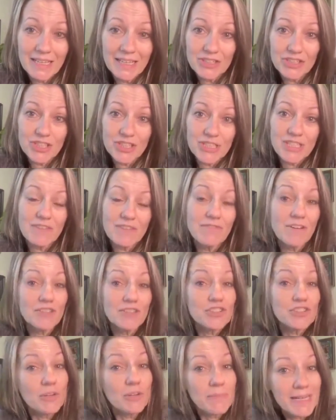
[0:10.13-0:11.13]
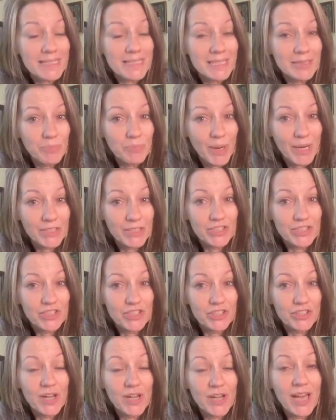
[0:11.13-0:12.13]
She's a functional medicine
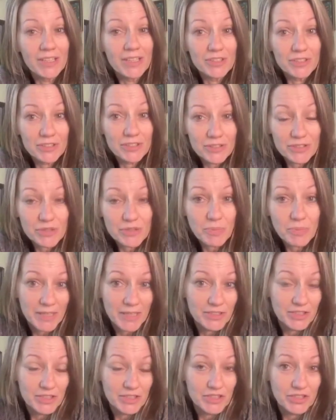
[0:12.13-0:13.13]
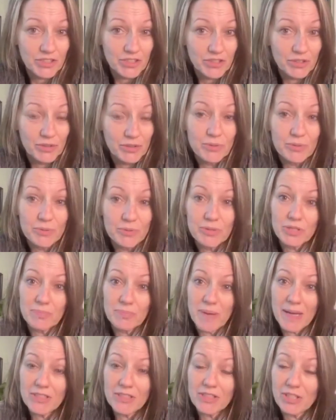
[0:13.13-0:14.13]
practitioner, a nurse practitioner who's
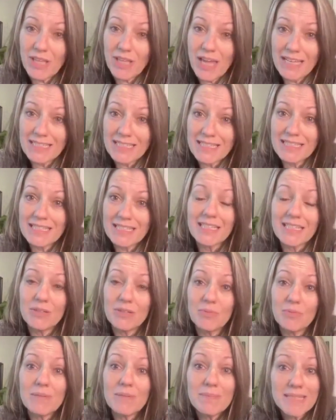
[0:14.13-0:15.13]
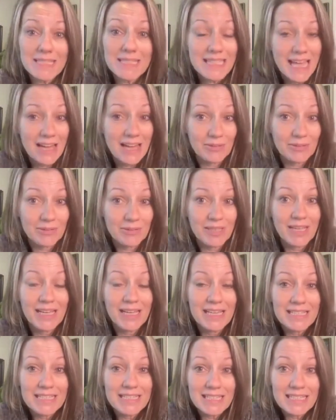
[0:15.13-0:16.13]
specialized in women's health
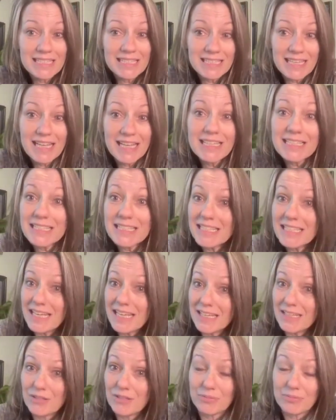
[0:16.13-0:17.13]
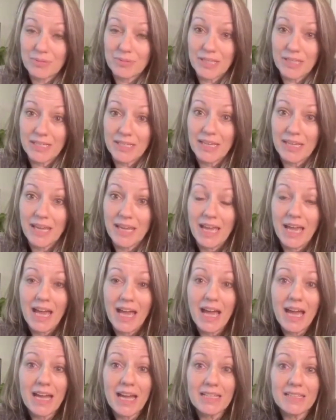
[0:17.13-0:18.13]
since 1983,
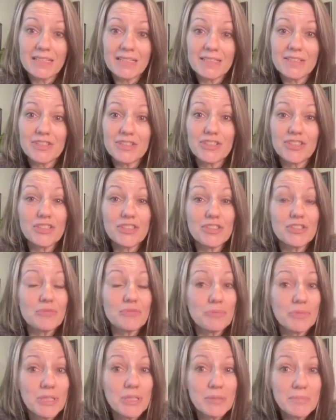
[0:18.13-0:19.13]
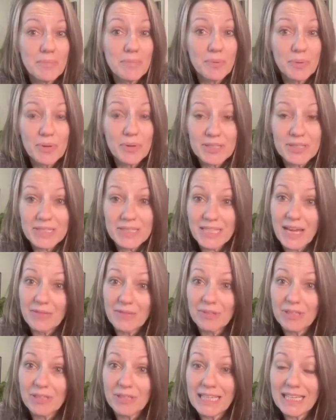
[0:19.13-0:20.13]
and she's written books
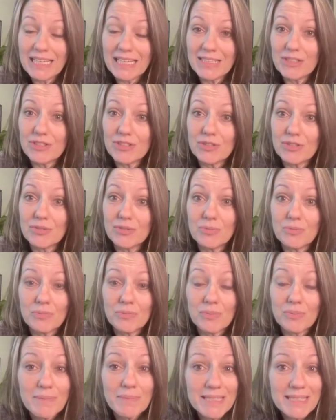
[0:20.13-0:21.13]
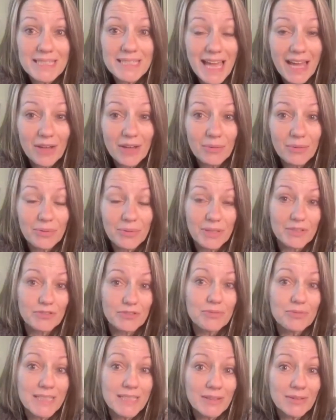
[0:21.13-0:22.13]
related to women's health,
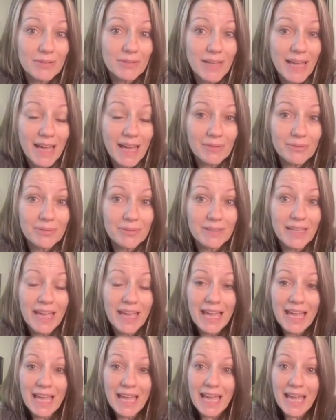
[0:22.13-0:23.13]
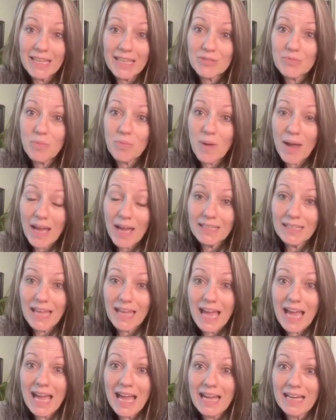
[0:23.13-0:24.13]
adrenal health, as
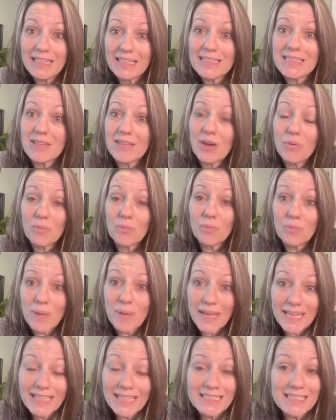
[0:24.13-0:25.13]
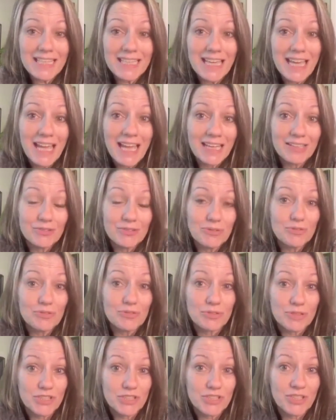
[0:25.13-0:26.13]
well as weight and
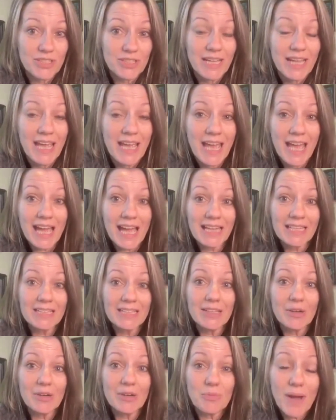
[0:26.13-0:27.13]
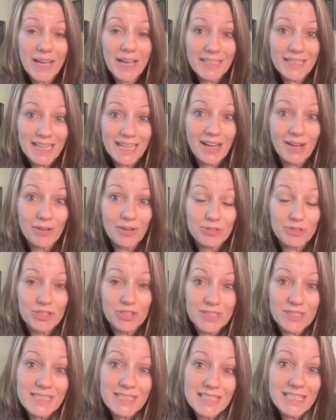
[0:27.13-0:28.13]
nutrition. And right now,
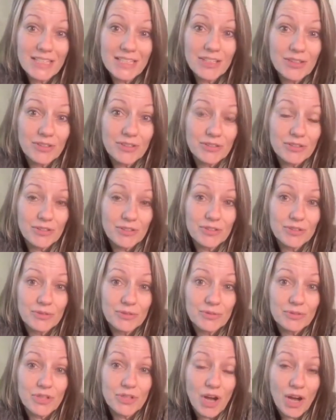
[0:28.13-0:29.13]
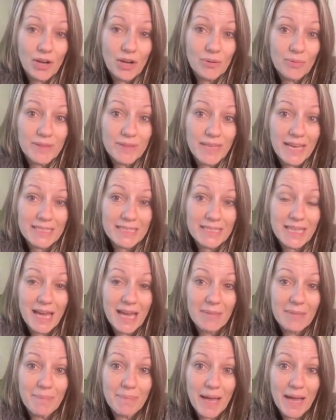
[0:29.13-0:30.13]
she's here to talk with us
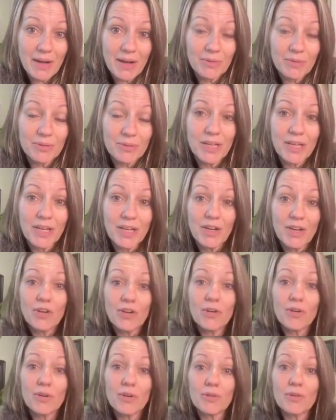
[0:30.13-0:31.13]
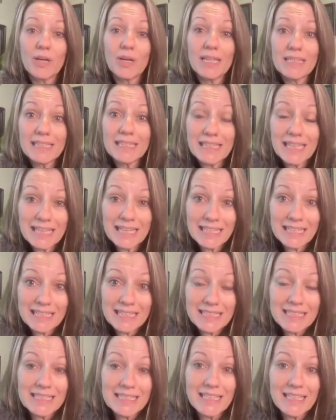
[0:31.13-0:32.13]
about her
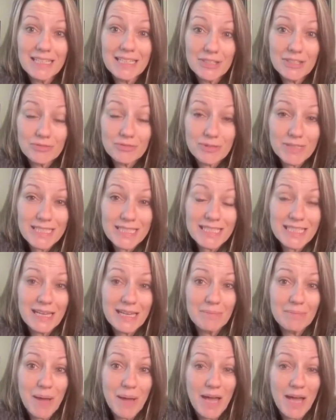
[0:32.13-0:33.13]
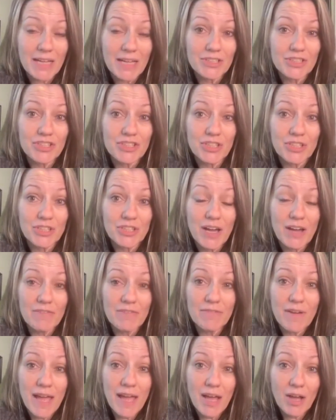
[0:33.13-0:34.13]
latest interest and passion
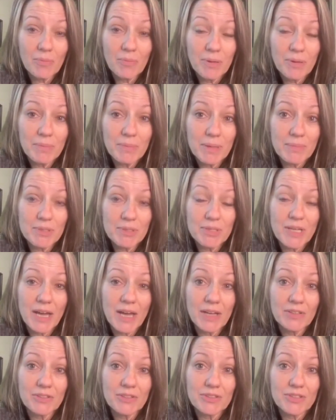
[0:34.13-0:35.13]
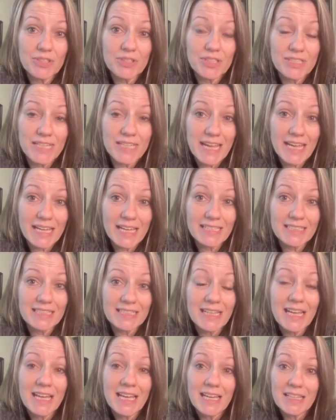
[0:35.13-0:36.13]
of helping people to
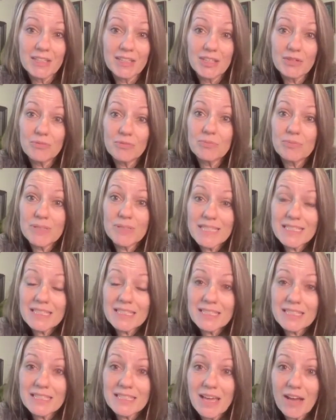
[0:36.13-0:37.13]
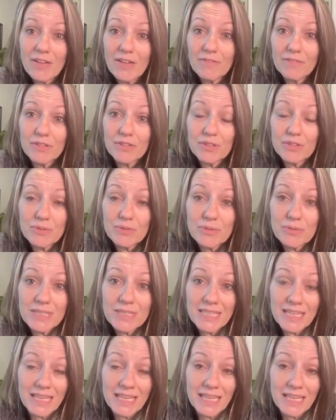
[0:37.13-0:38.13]
understand the risks of
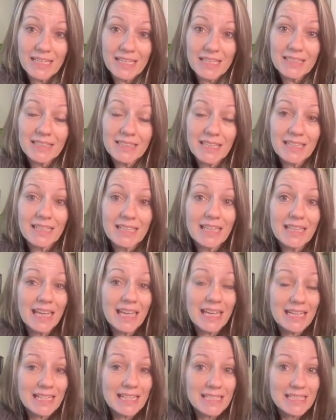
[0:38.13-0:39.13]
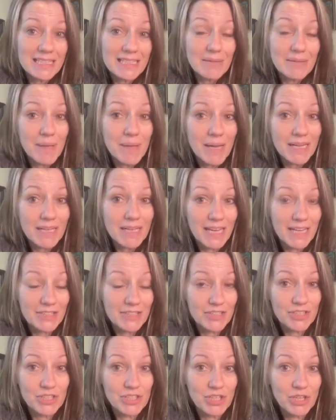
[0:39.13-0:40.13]
using the latest
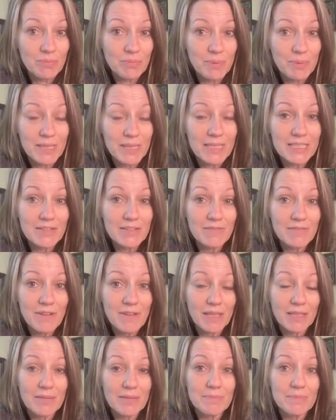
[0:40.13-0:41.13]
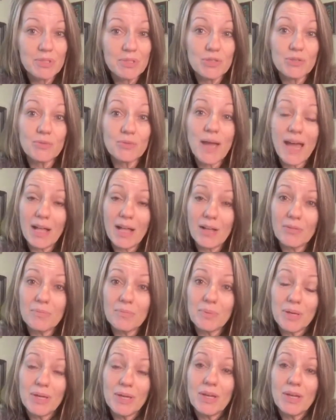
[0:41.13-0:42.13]
medications that are being developed to
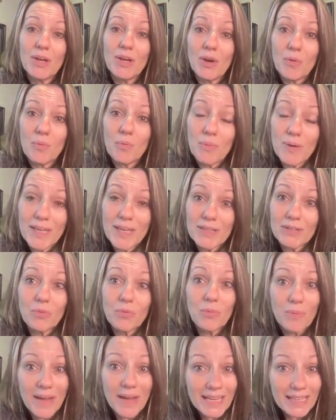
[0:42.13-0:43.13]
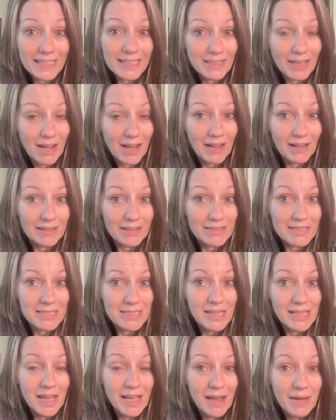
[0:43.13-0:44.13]
help with weight
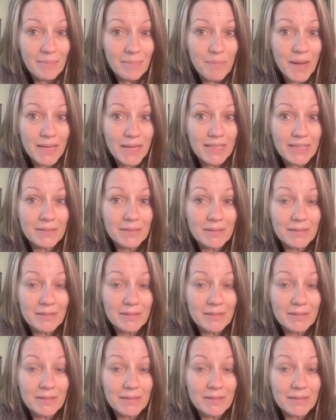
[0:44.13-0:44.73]
loss. But